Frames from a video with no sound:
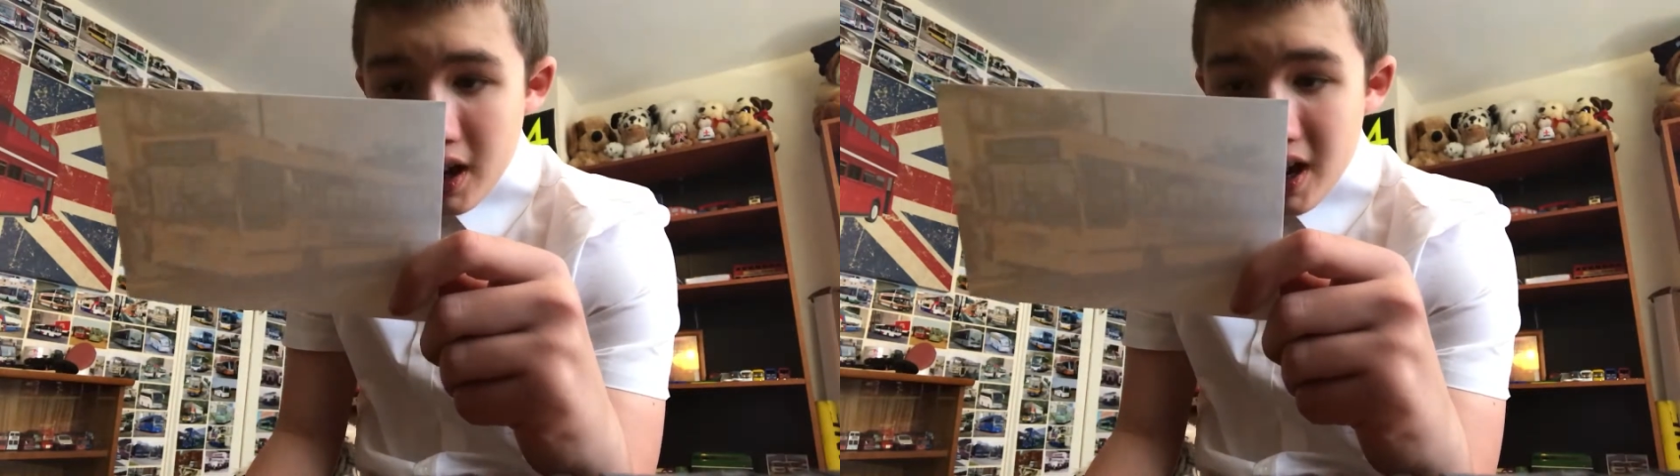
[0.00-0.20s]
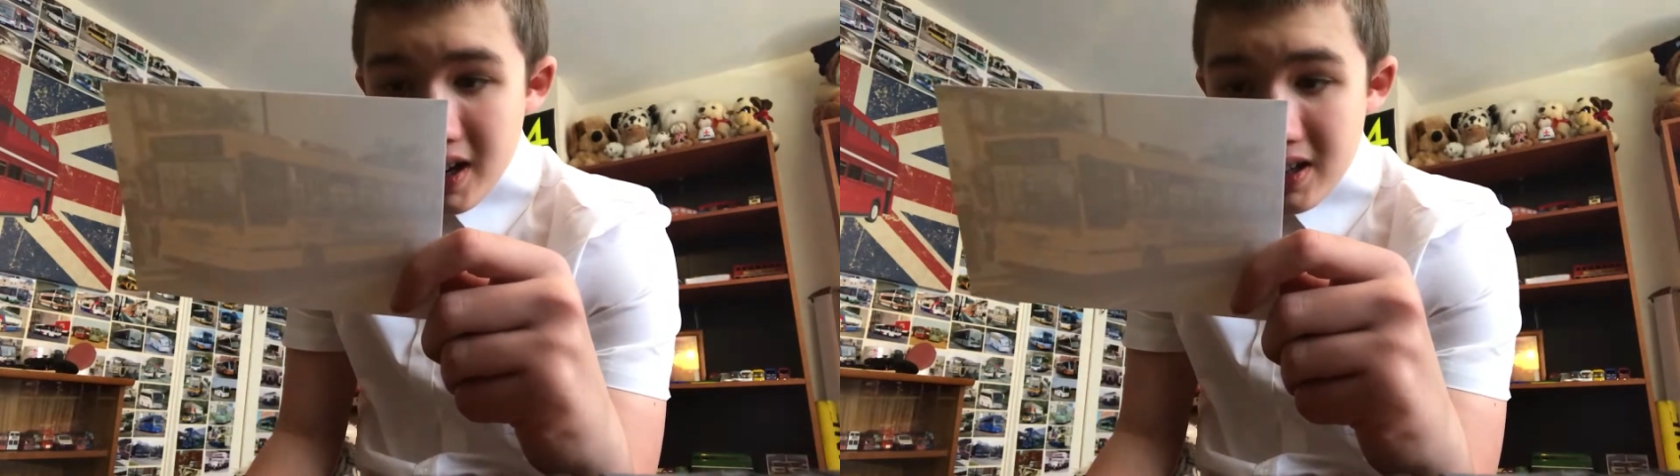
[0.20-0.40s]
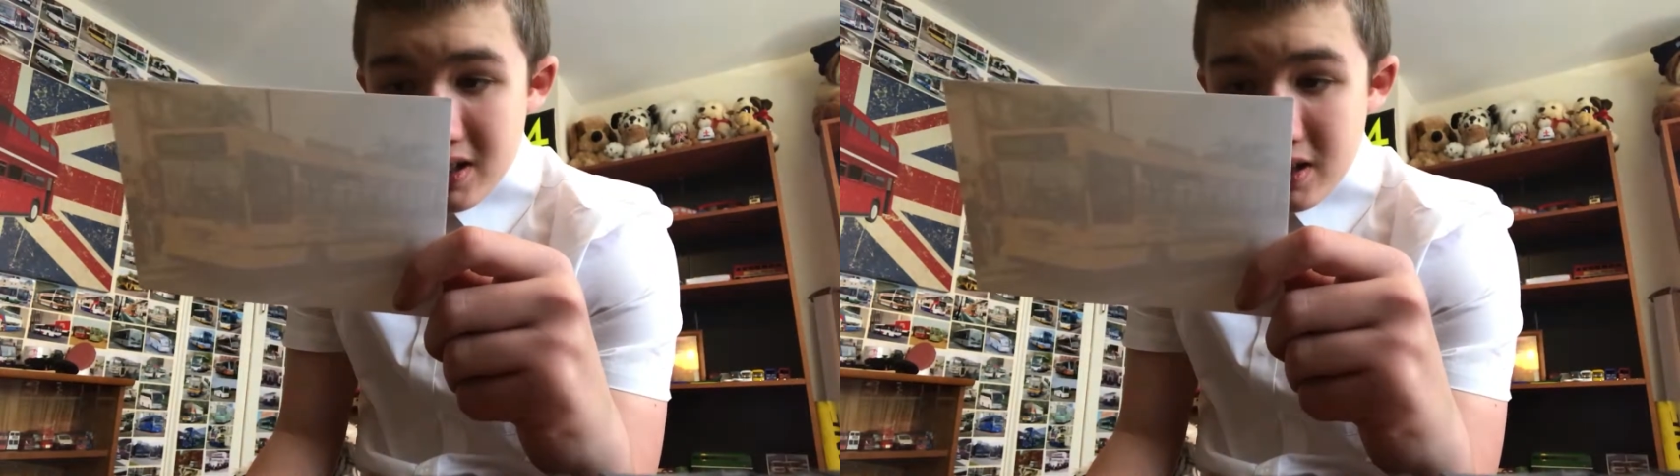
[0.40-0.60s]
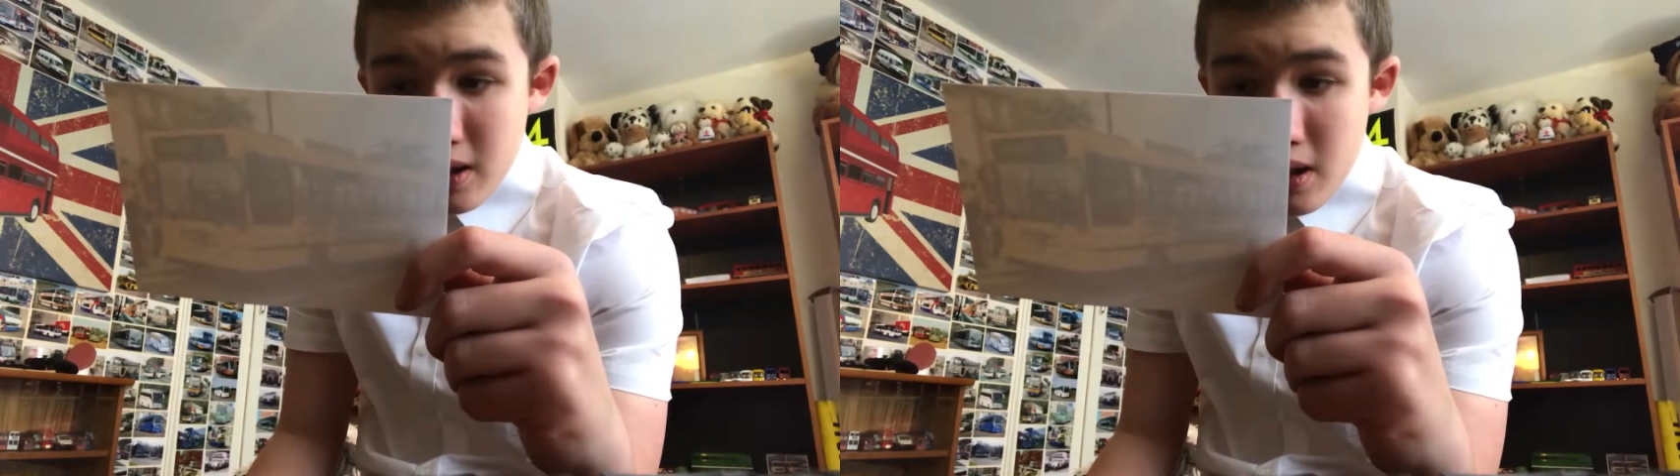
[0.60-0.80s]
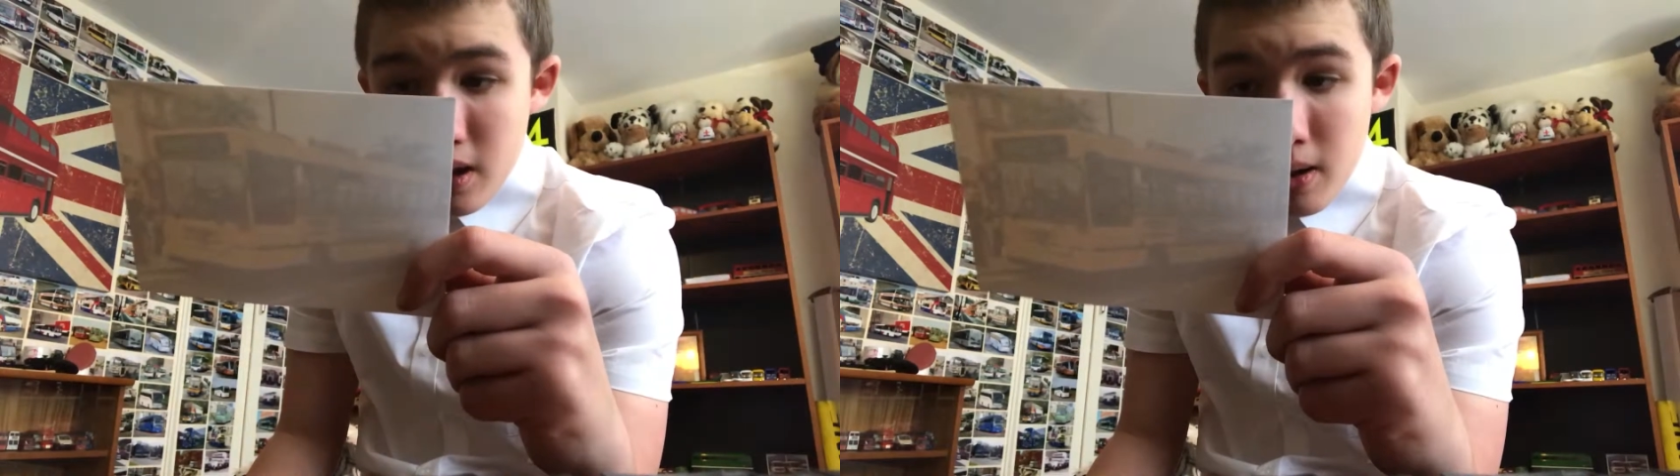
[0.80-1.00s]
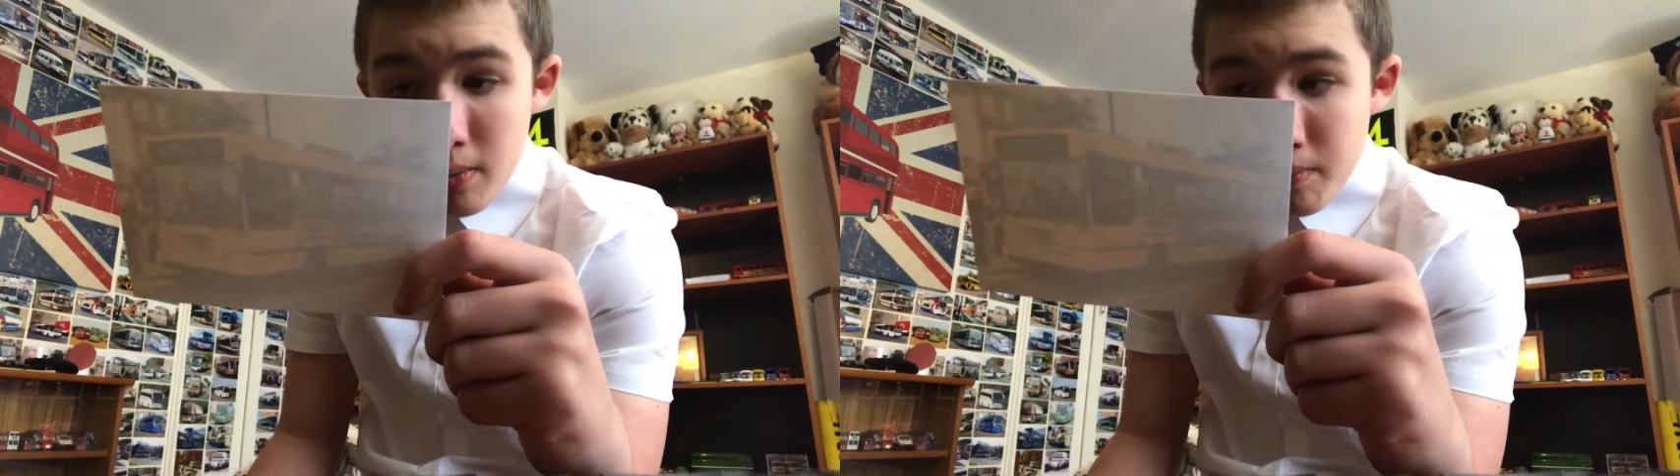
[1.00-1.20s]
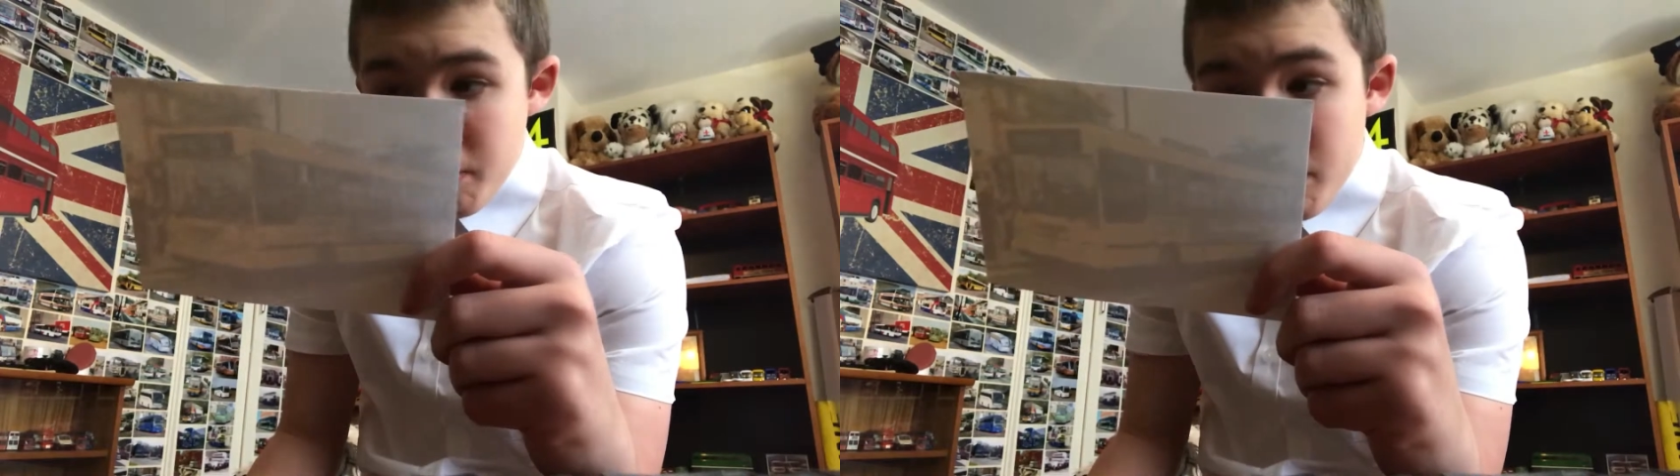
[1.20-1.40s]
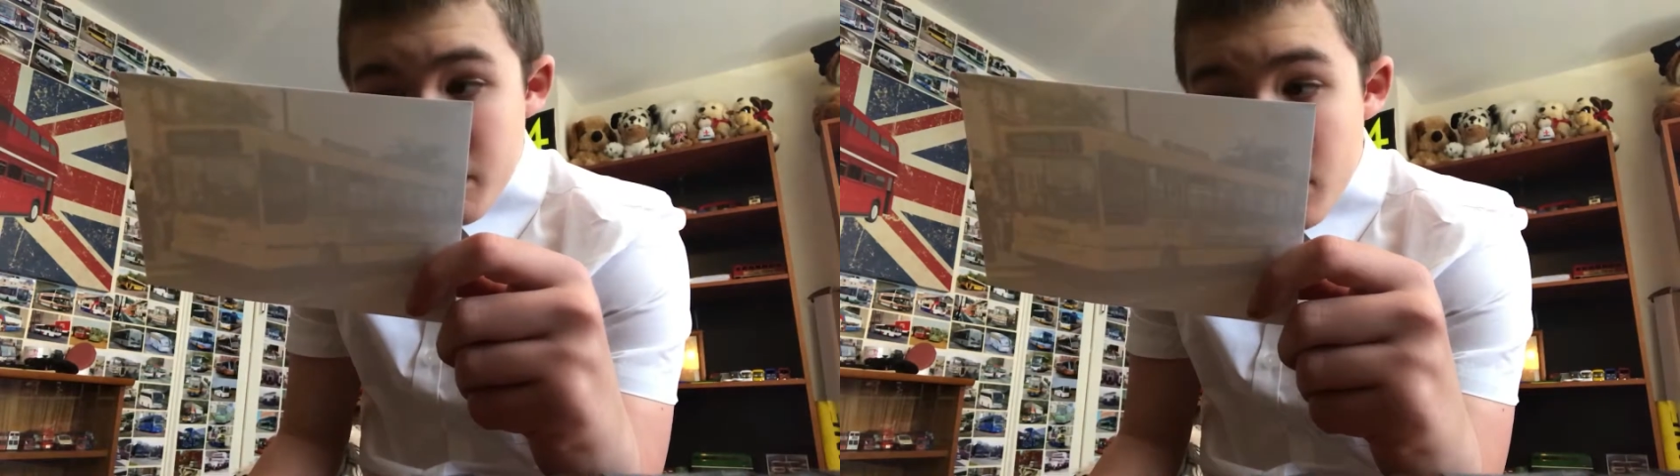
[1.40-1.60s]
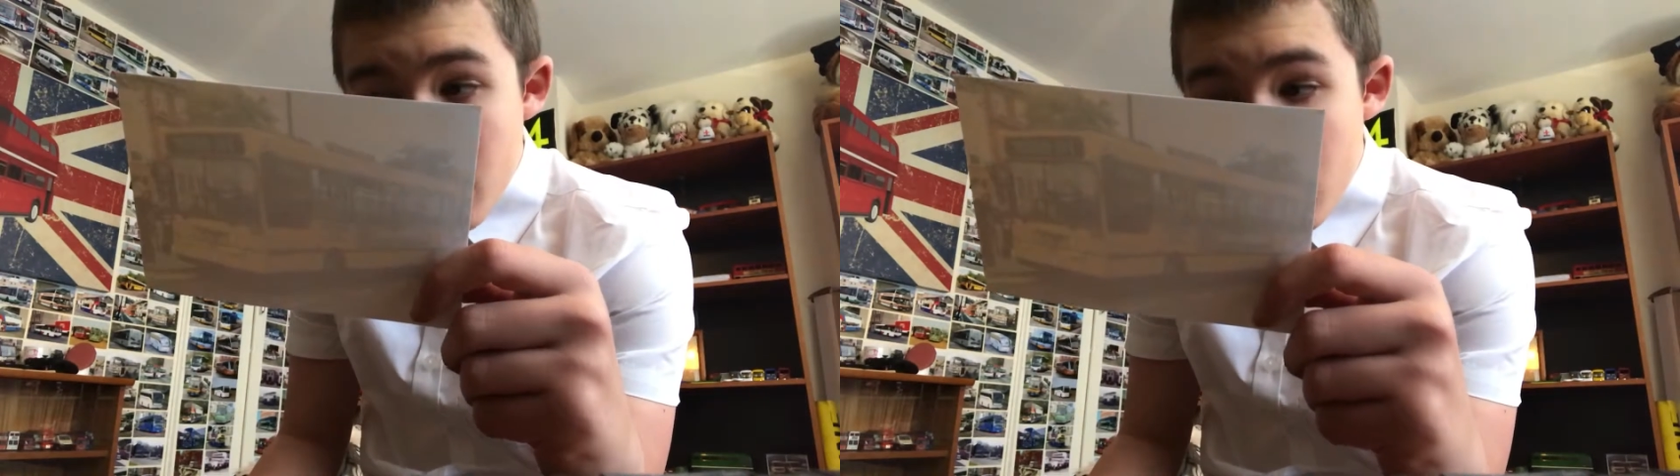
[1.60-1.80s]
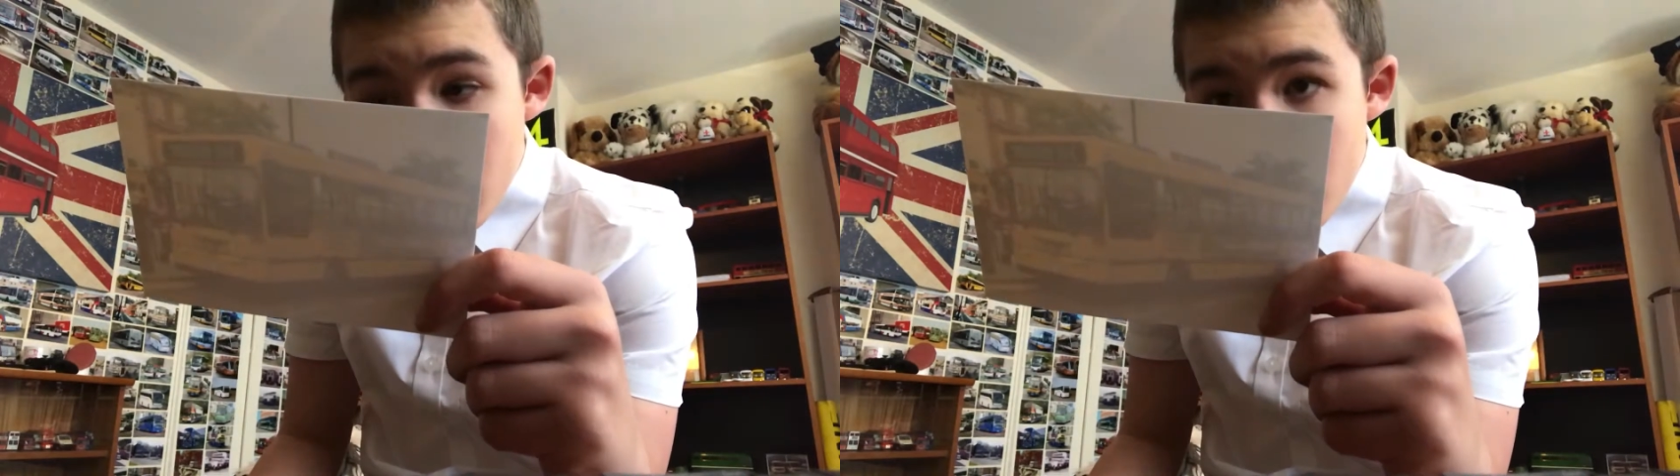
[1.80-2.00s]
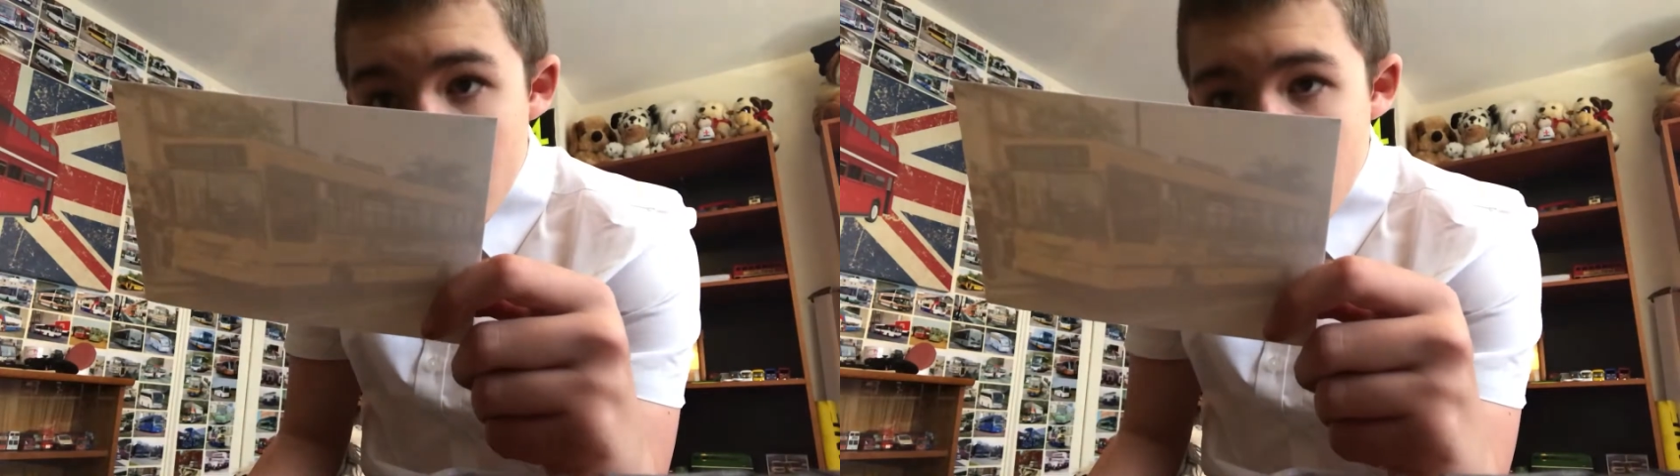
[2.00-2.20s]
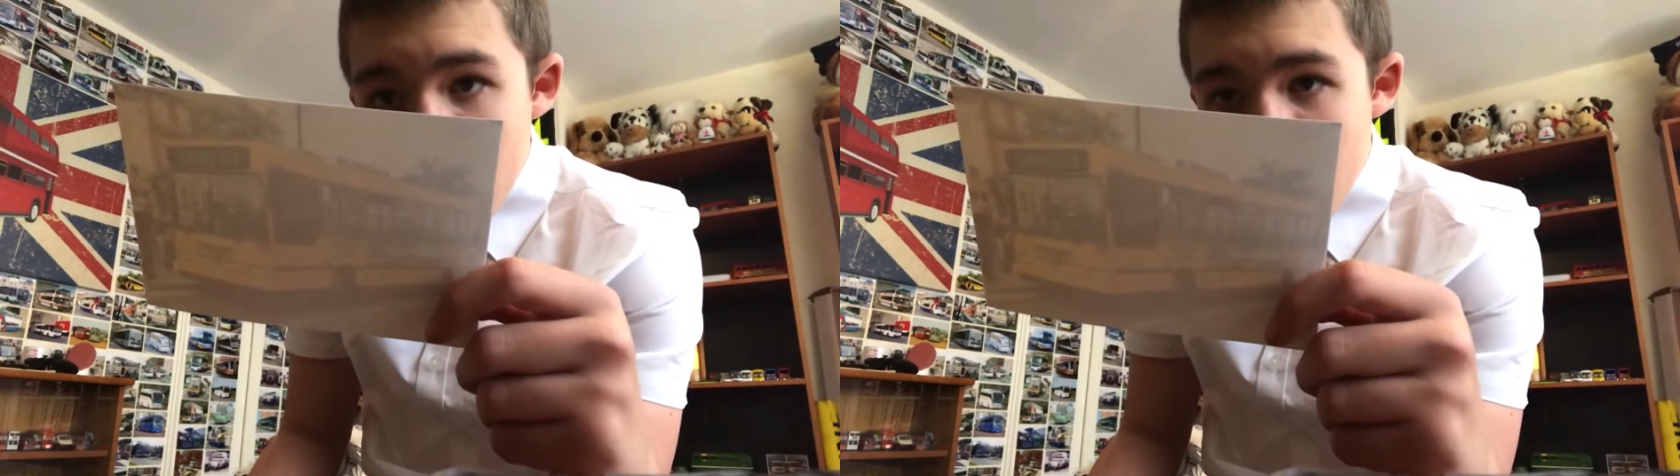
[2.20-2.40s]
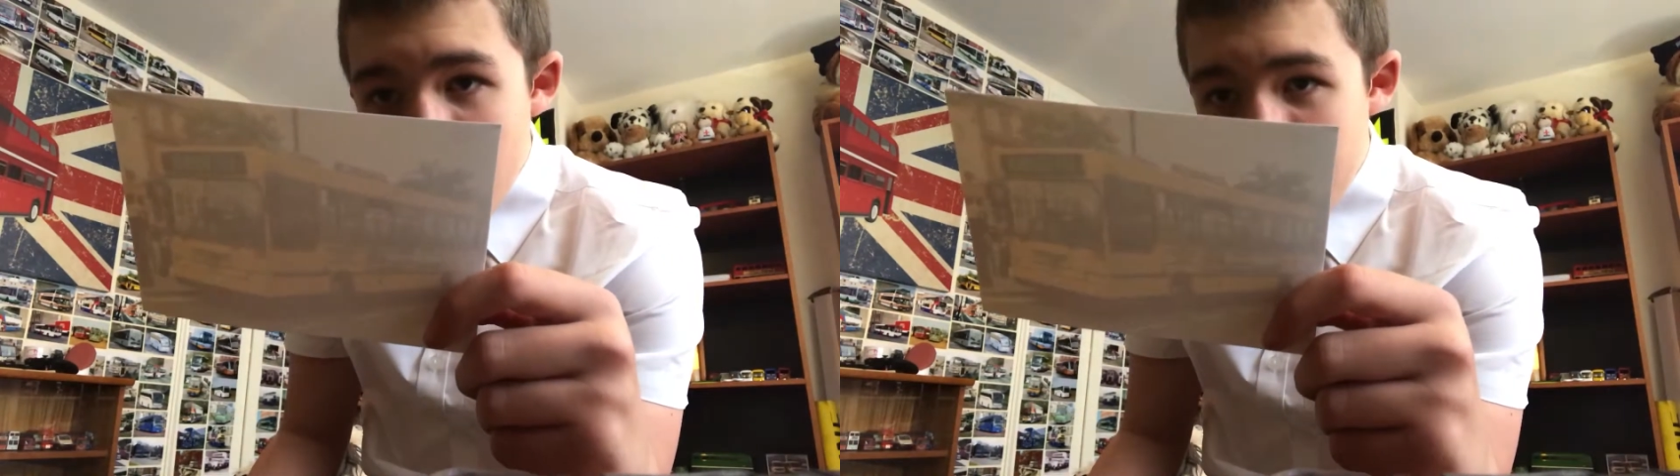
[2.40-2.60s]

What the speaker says: And it's I